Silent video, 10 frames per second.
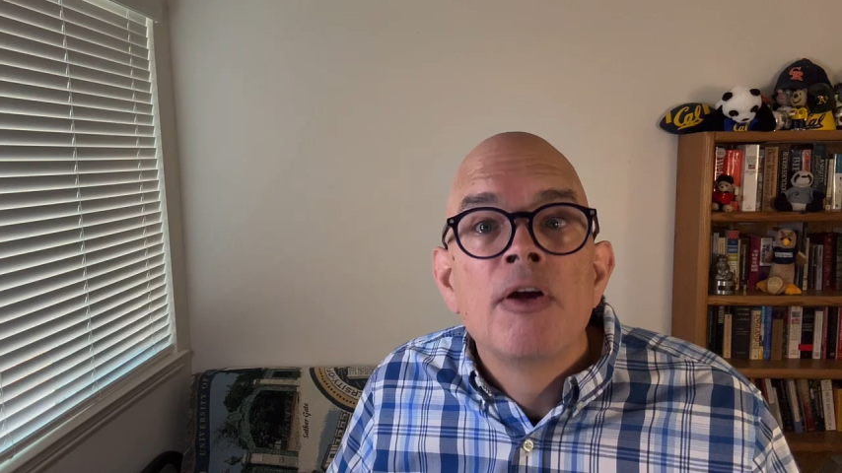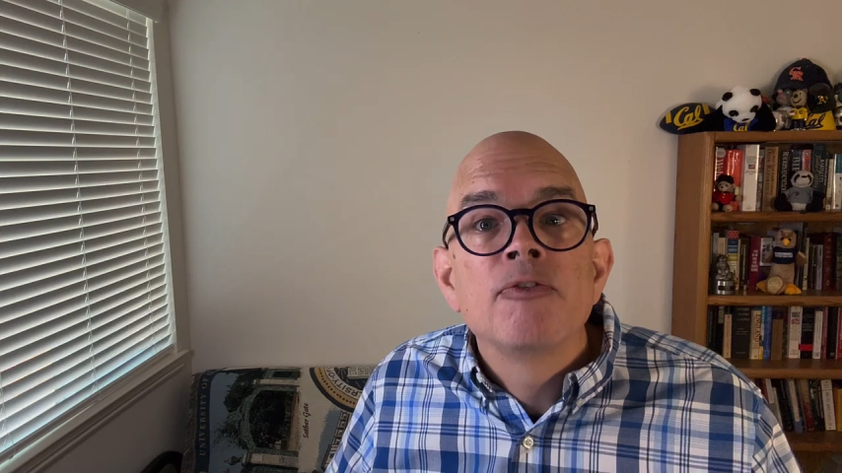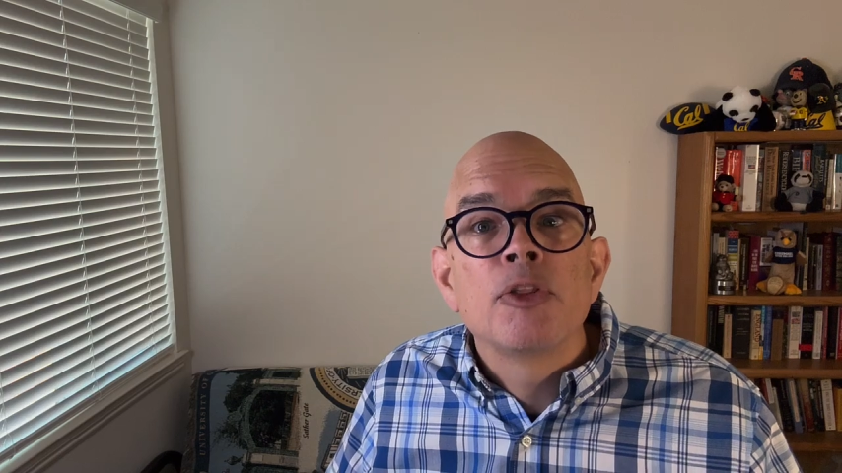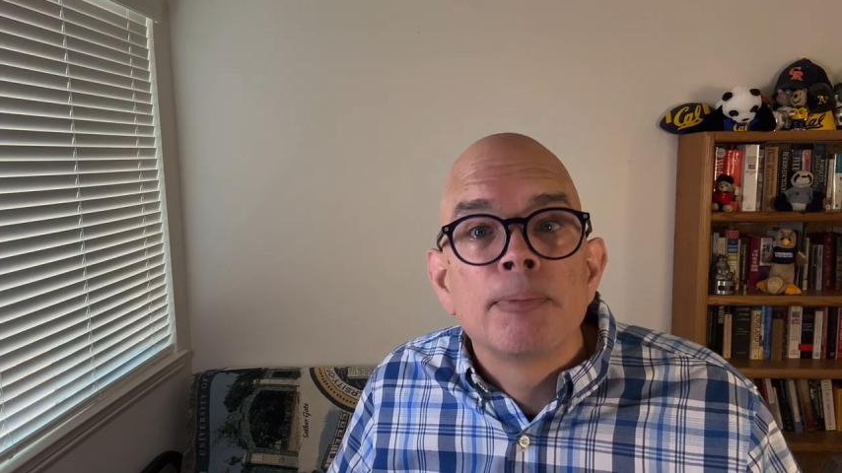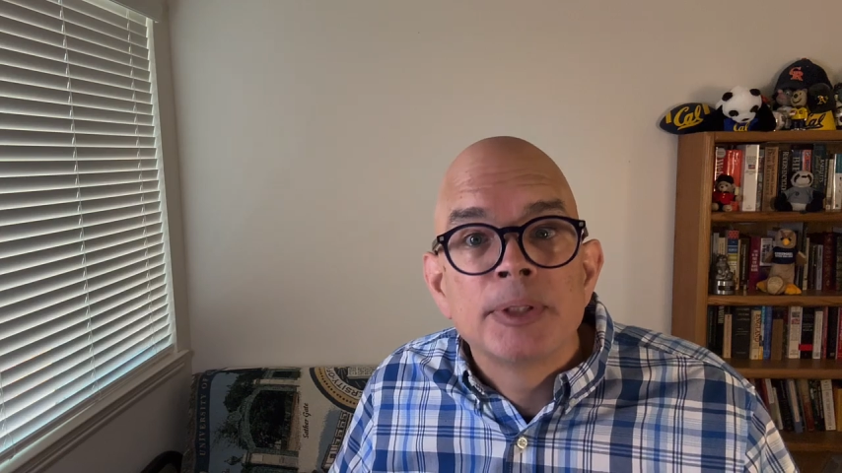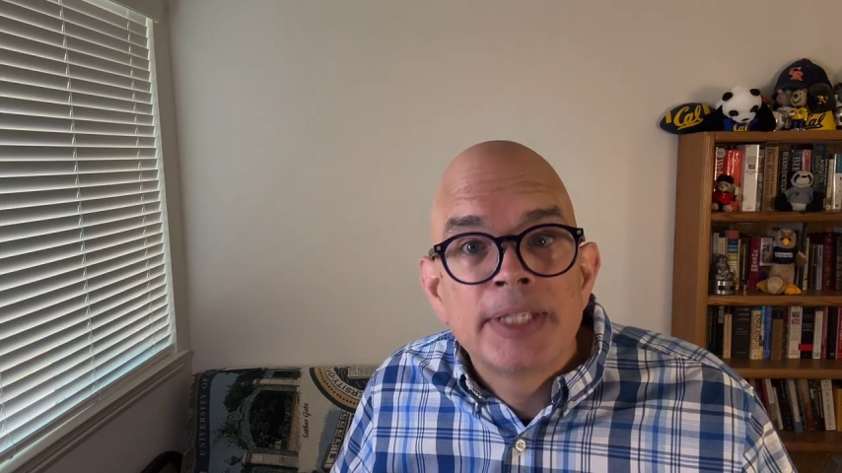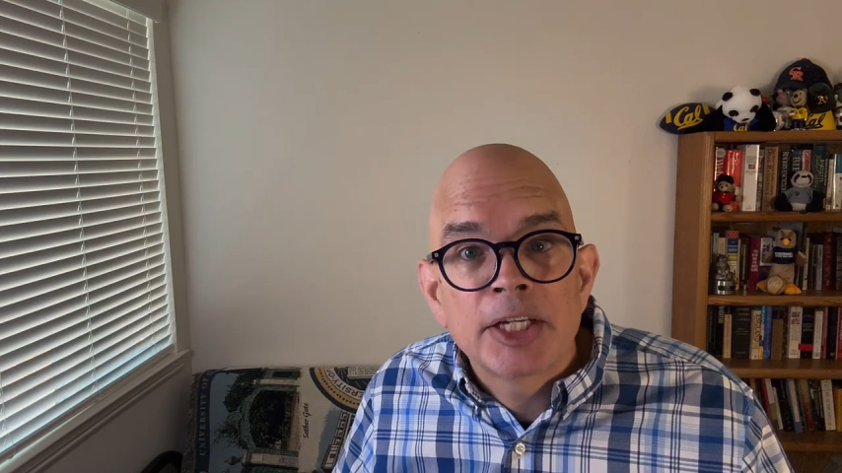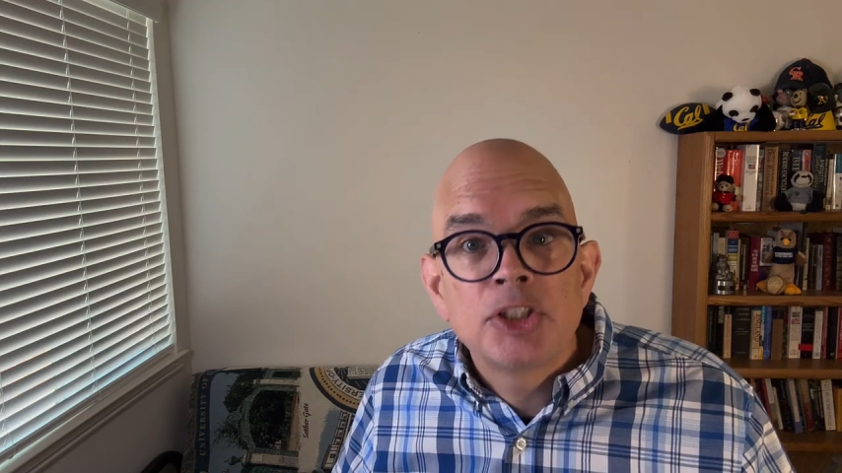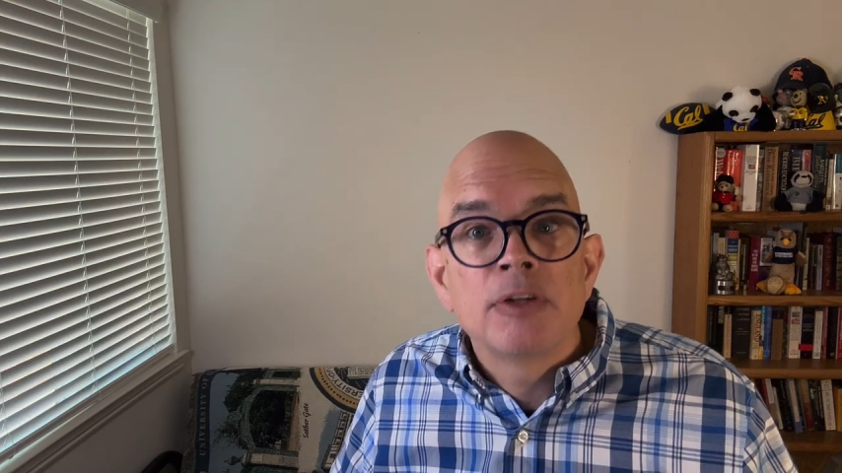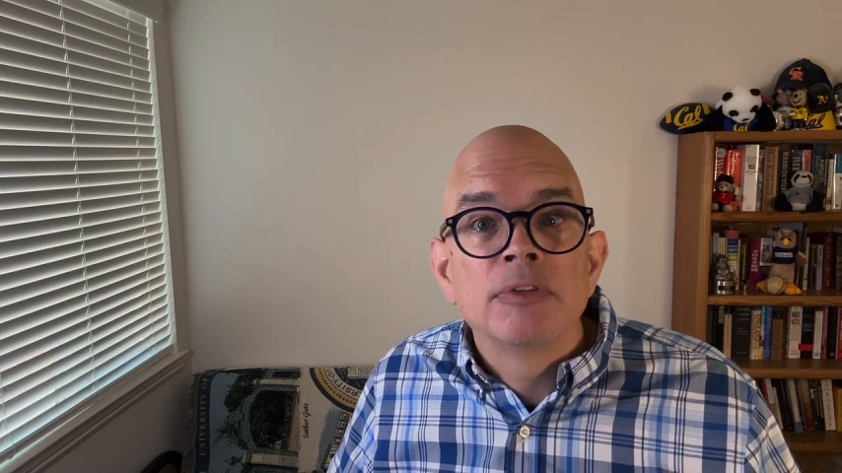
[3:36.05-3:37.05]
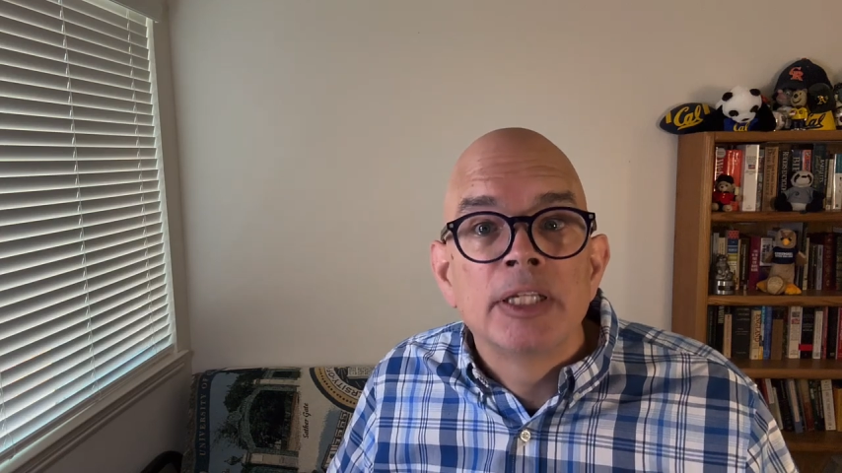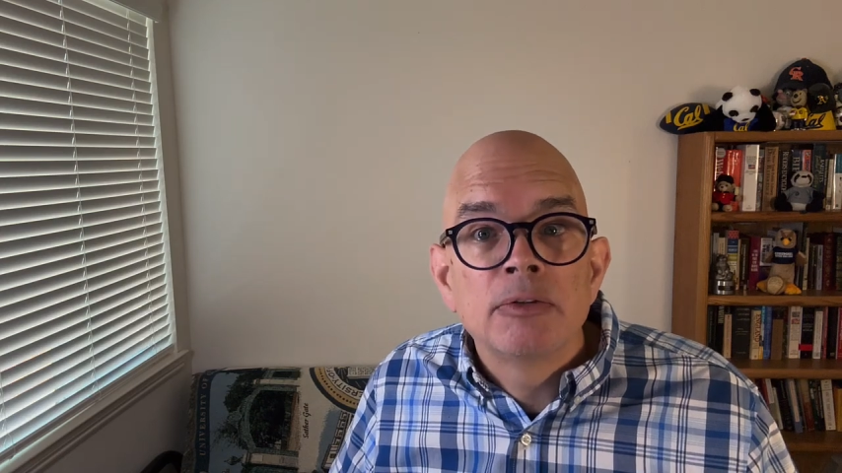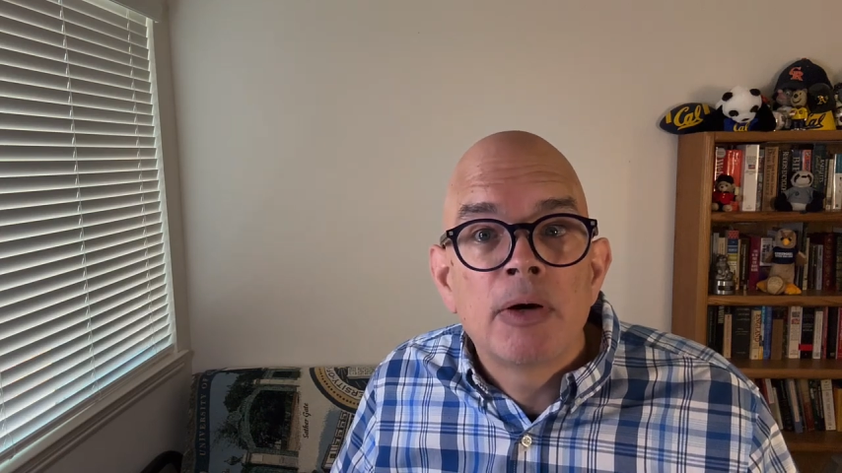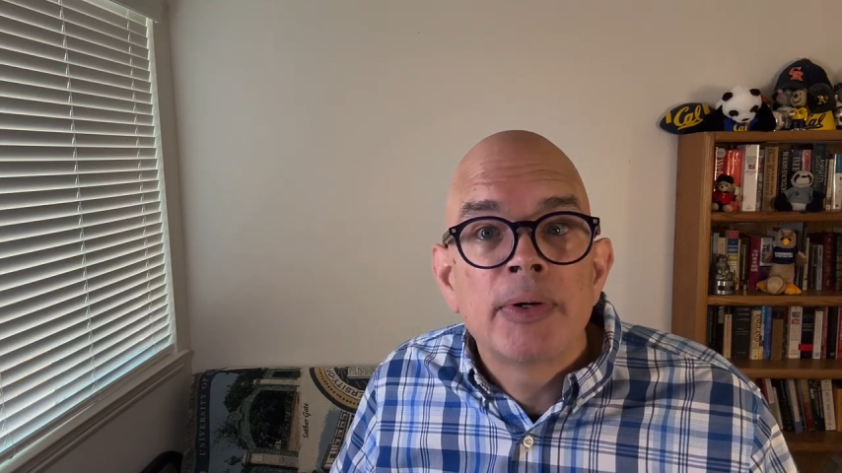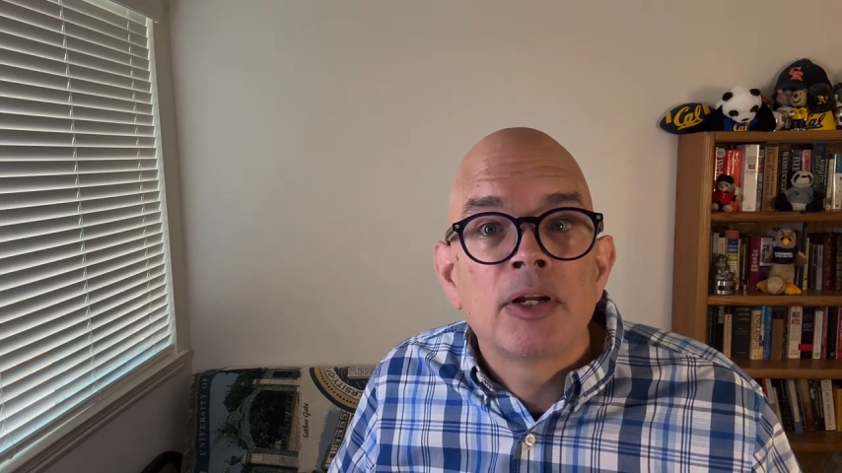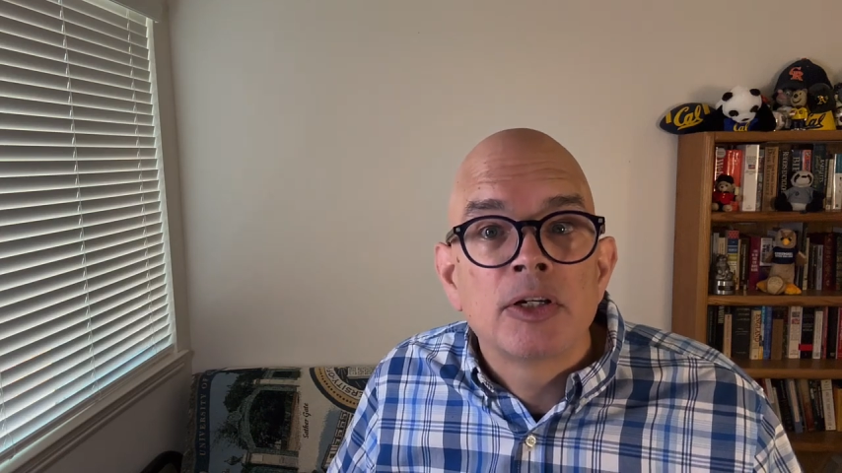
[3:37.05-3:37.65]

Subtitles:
for the Protection of Literary and